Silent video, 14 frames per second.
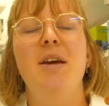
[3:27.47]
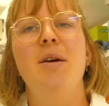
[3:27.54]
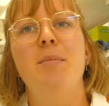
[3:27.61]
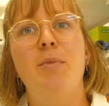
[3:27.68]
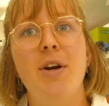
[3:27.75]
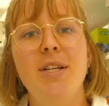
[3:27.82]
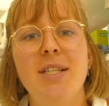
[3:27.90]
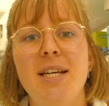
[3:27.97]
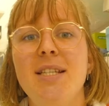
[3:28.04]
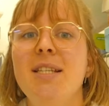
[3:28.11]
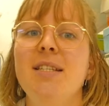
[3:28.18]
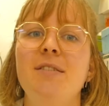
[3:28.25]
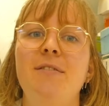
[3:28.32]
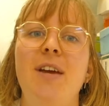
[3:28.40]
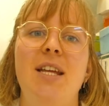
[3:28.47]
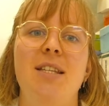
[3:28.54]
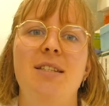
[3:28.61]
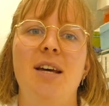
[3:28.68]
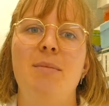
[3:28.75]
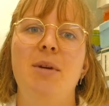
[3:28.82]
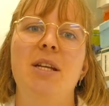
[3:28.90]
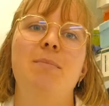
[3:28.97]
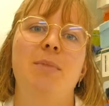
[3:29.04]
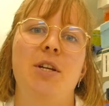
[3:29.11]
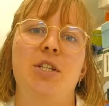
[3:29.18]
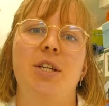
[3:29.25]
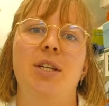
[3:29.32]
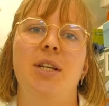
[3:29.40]
Processes of enzyme
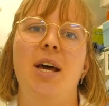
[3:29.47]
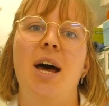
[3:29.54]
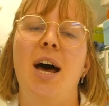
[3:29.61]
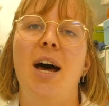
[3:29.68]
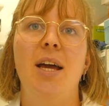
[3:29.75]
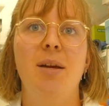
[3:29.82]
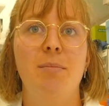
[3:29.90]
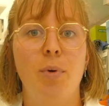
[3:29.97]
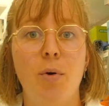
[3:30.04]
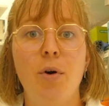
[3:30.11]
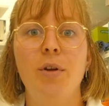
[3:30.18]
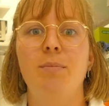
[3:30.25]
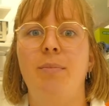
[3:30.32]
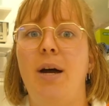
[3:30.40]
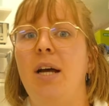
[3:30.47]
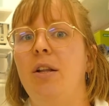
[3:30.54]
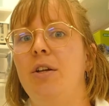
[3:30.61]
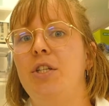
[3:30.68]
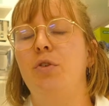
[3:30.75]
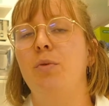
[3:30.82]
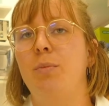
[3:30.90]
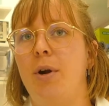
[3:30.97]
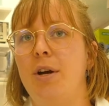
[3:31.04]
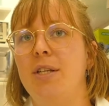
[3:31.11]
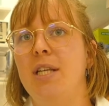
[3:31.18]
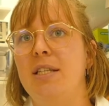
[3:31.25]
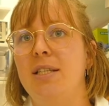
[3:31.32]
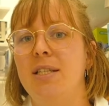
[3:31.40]
inhibition are important biological
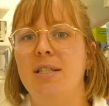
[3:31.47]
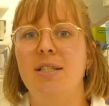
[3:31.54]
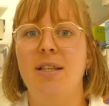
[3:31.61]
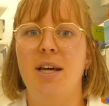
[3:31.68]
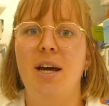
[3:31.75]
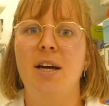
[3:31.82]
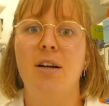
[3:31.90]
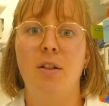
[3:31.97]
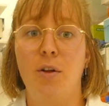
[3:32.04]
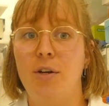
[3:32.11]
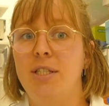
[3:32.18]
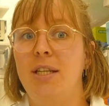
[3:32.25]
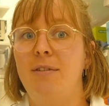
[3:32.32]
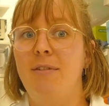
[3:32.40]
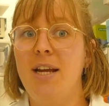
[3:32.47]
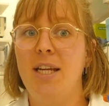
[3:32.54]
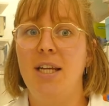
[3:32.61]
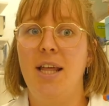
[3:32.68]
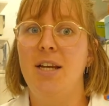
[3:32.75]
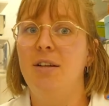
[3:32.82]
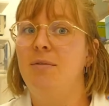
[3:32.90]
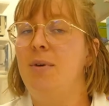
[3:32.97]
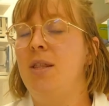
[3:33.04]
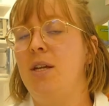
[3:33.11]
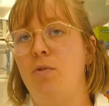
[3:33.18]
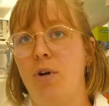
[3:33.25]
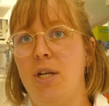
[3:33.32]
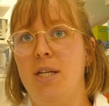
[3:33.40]
processes that are closely regulated
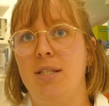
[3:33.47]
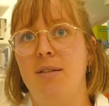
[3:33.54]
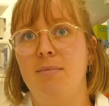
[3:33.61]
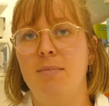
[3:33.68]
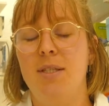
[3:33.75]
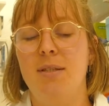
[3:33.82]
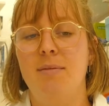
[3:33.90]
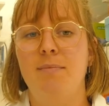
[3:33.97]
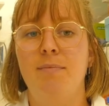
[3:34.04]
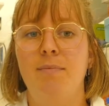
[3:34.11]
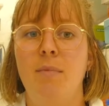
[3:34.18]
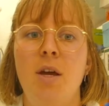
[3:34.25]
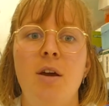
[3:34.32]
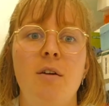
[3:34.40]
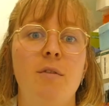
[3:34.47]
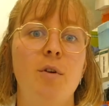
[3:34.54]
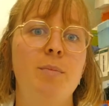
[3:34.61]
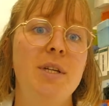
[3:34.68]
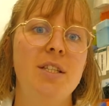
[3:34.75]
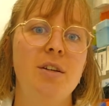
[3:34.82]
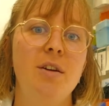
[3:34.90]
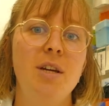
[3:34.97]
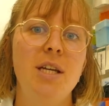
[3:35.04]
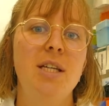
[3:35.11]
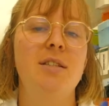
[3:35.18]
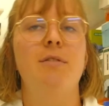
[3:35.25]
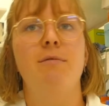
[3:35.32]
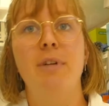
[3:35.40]
within organisms. Rubisco
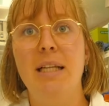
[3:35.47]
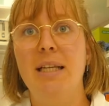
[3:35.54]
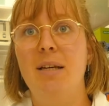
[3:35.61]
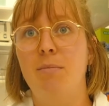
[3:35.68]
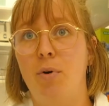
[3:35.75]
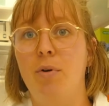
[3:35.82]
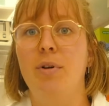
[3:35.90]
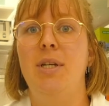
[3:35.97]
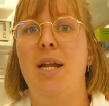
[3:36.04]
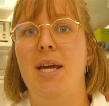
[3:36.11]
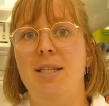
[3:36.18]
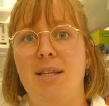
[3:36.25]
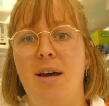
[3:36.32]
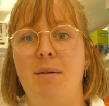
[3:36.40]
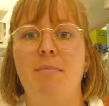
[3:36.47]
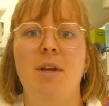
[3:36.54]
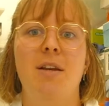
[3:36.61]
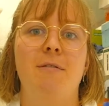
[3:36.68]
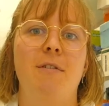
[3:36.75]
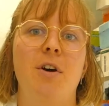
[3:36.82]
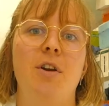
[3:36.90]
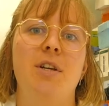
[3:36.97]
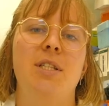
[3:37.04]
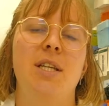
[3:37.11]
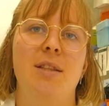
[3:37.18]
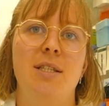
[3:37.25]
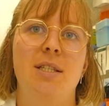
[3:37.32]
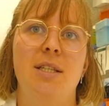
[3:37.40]
is a really important enzyme in
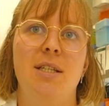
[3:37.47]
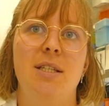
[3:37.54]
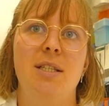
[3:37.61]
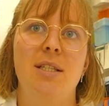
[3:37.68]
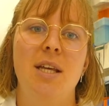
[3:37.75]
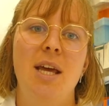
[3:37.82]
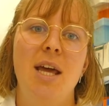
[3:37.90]
photosynthesis.